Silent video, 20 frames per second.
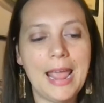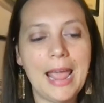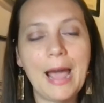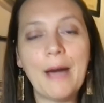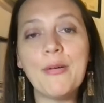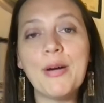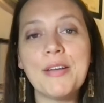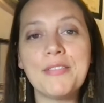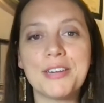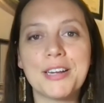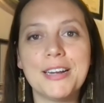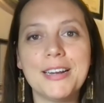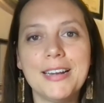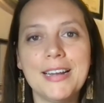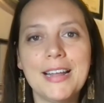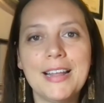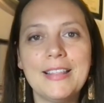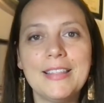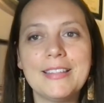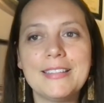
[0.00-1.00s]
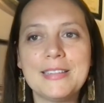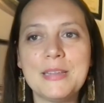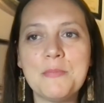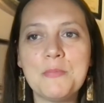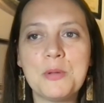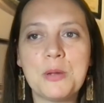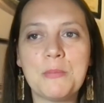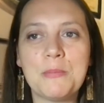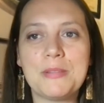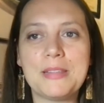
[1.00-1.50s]
However, the
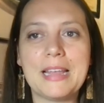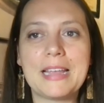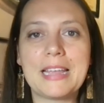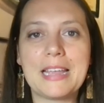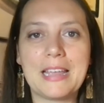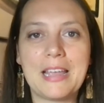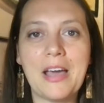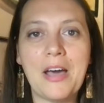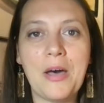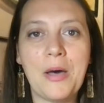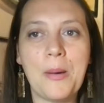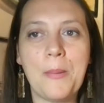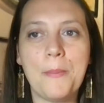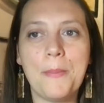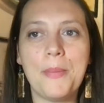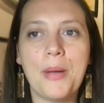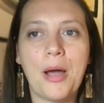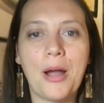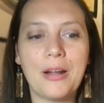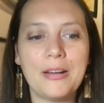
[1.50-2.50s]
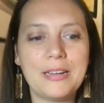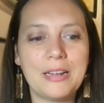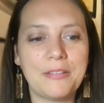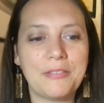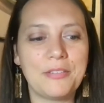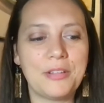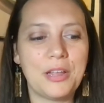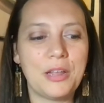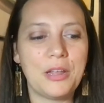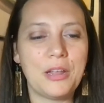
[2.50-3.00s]
symptoms that can come are
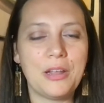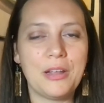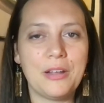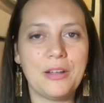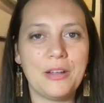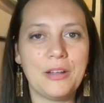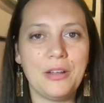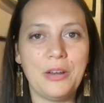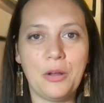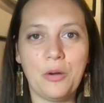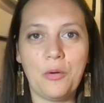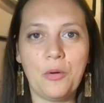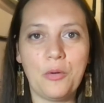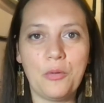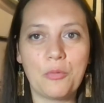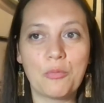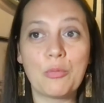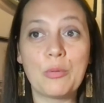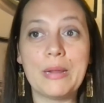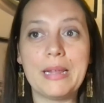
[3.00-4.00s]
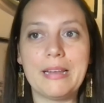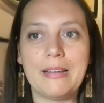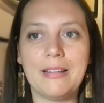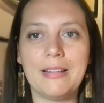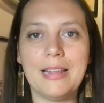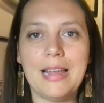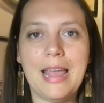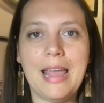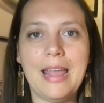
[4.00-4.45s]
definitely, real.